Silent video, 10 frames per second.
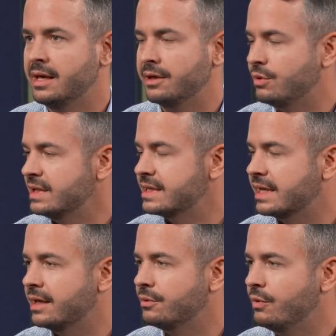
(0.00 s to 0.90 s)
And once
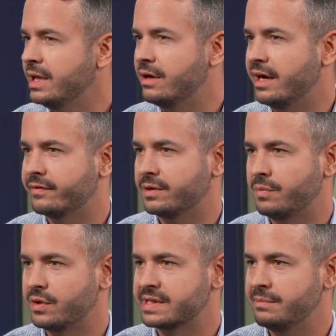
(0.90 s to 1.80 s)
again, we do have the
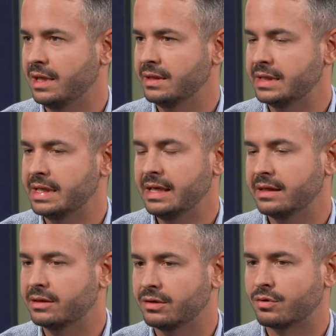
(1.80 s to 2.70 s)
possibility
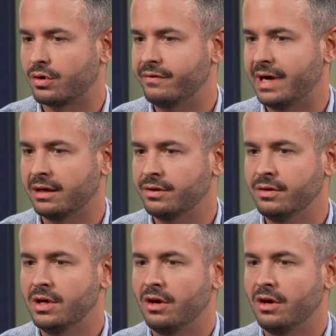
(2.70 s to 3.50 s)
and the core value